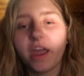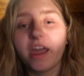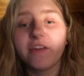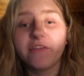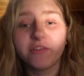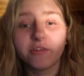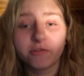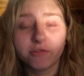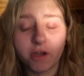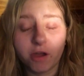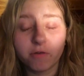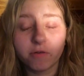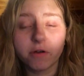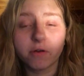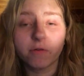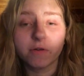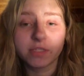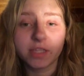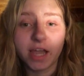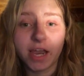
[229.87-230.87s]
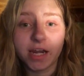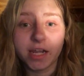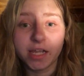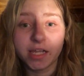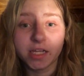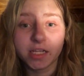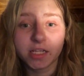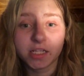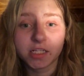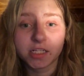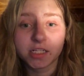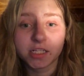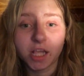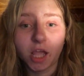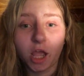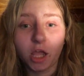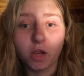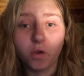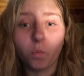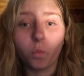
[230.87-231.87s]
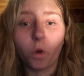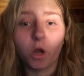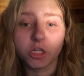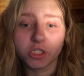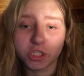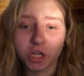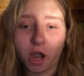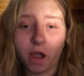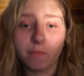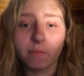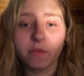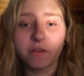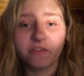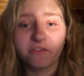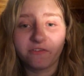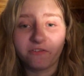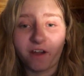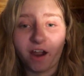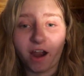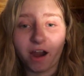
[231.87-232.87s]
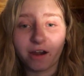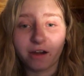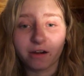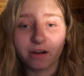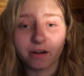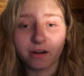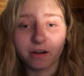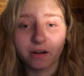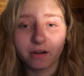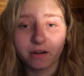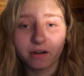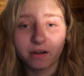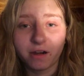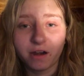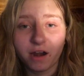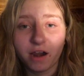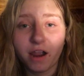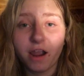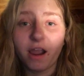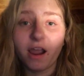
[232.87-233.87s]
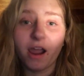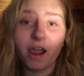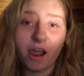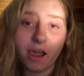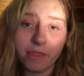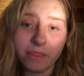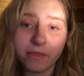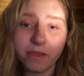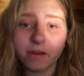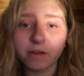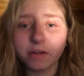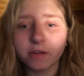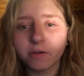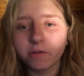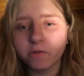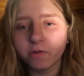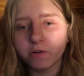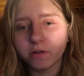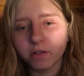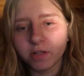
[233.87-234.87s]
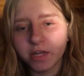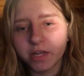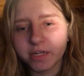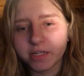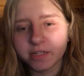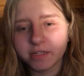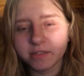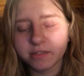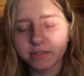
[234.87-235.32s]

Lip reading: If you don't know what that is, watch Goblet of Fire, and then Google it.